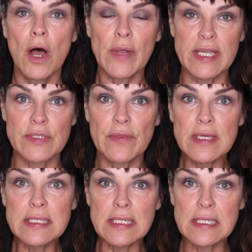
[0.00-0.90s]
Okay, so
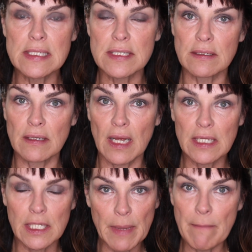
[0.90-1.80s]
this is a
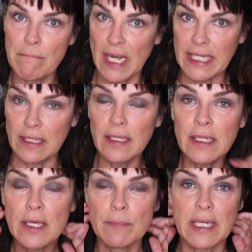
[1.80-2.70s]
little bit mucky